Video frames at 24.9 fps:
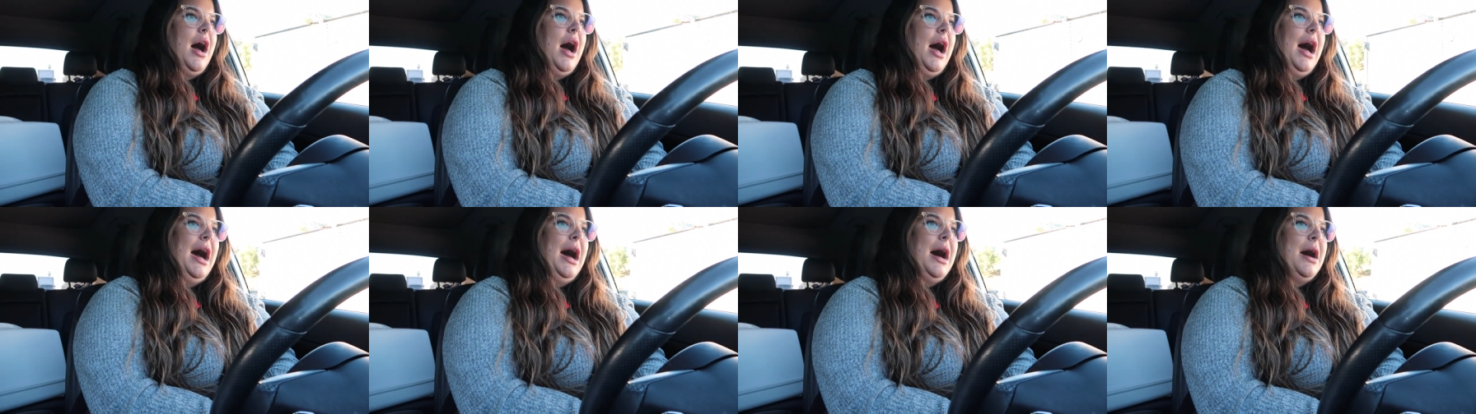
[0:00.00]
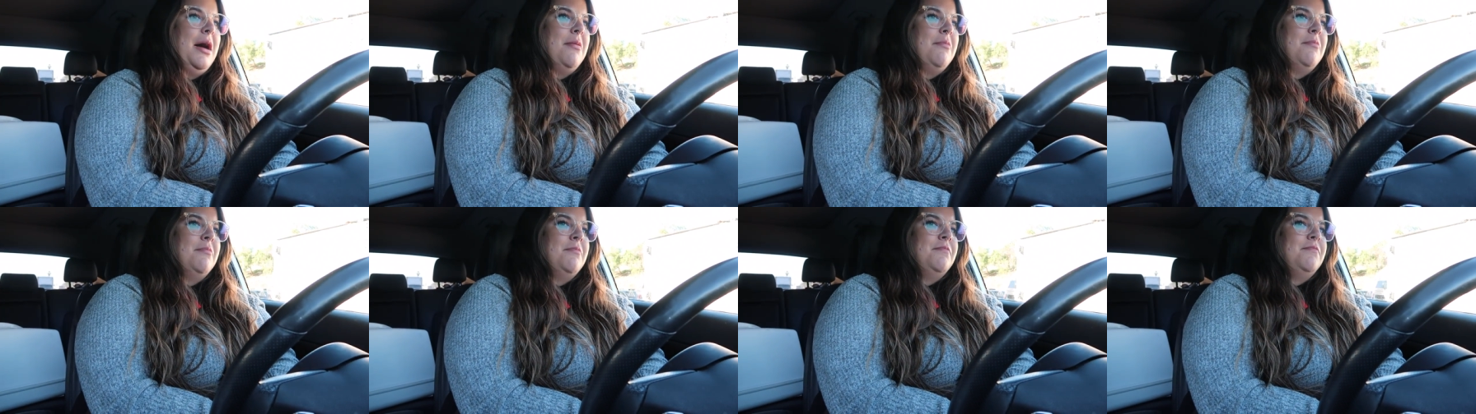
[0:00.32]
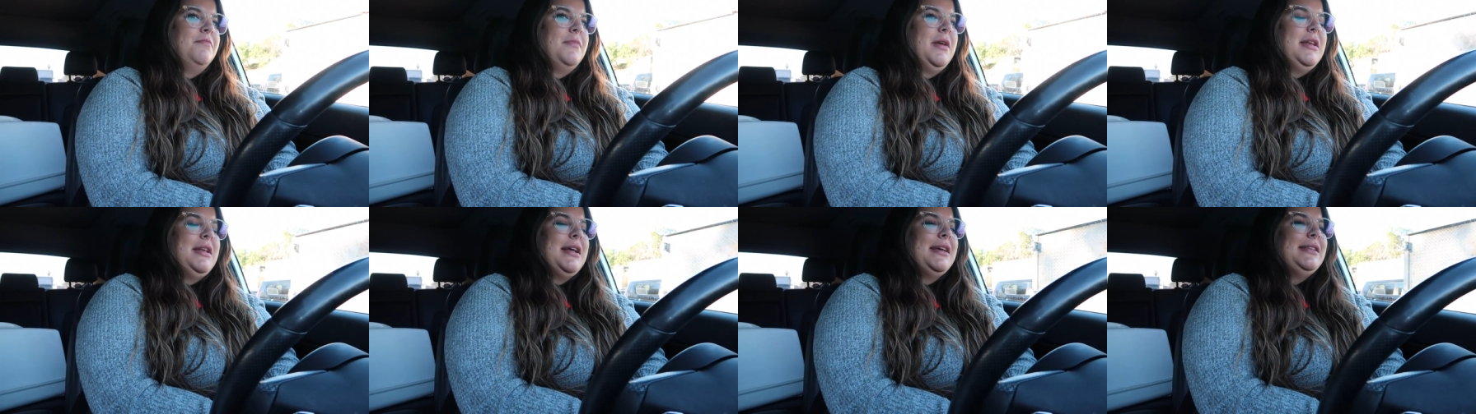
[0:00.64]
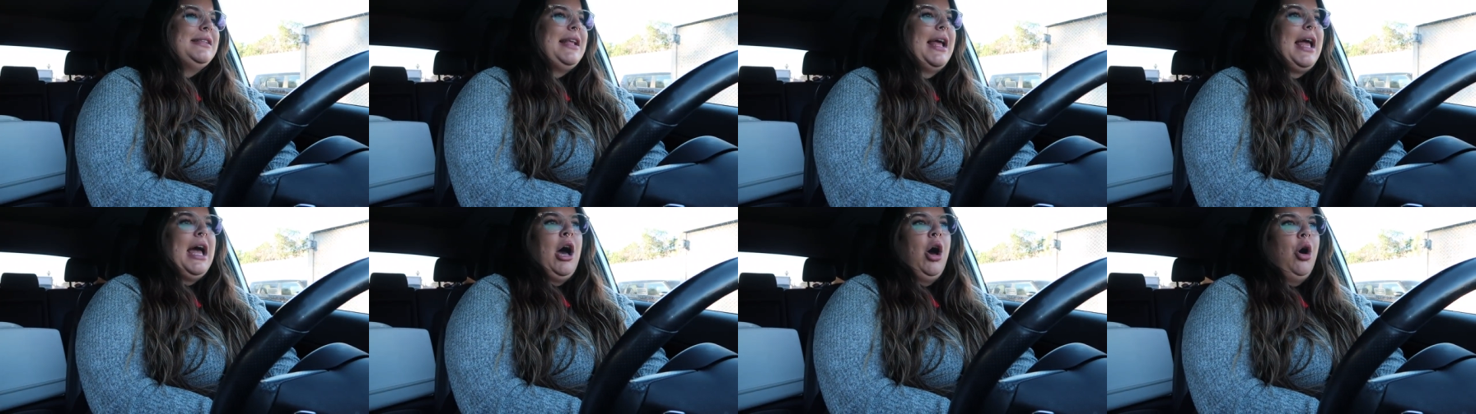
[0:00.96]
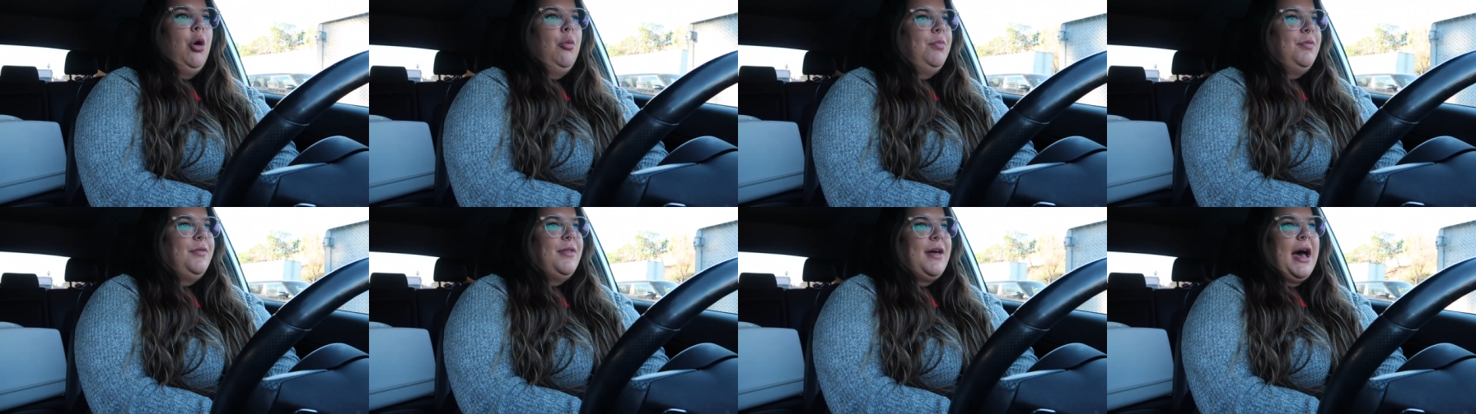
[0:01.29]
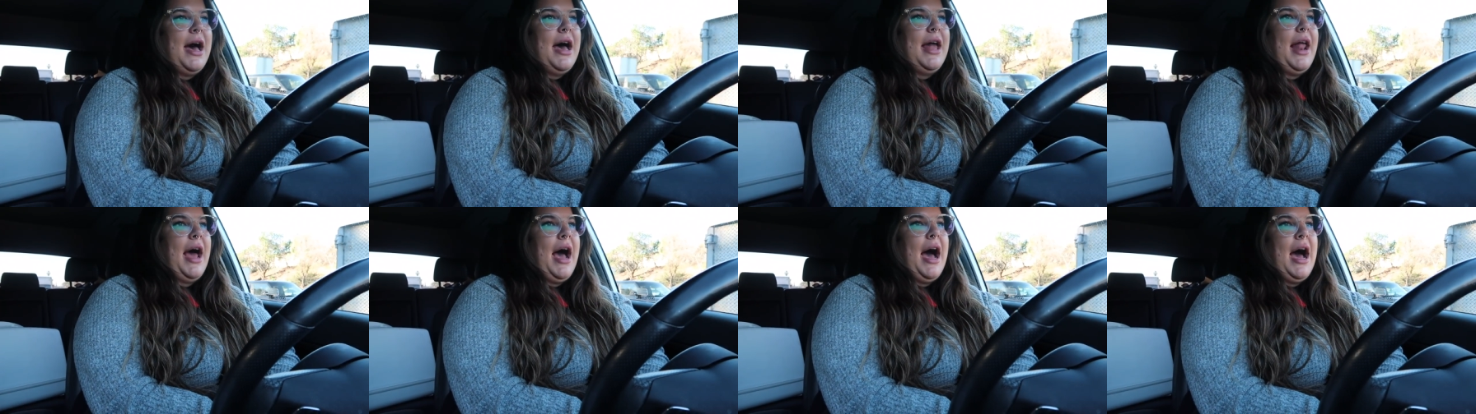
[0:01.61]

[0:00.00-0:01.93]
Um, it doesn't help that